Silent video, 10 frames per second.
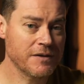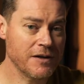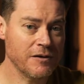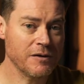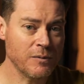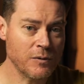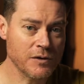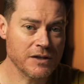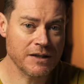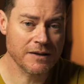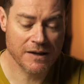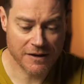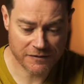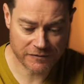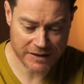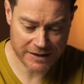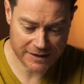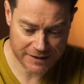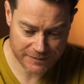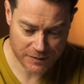so that the water freezes.